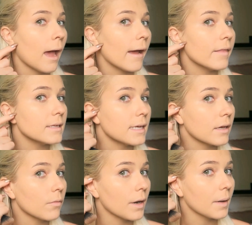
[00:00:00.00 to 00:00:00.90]
and then take
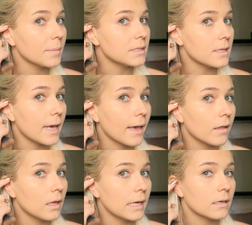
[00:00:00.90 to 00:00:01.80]
it right up into the
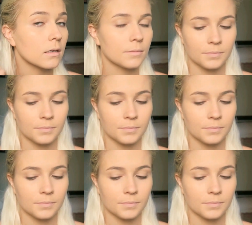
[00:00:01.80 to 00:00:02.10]
hairline.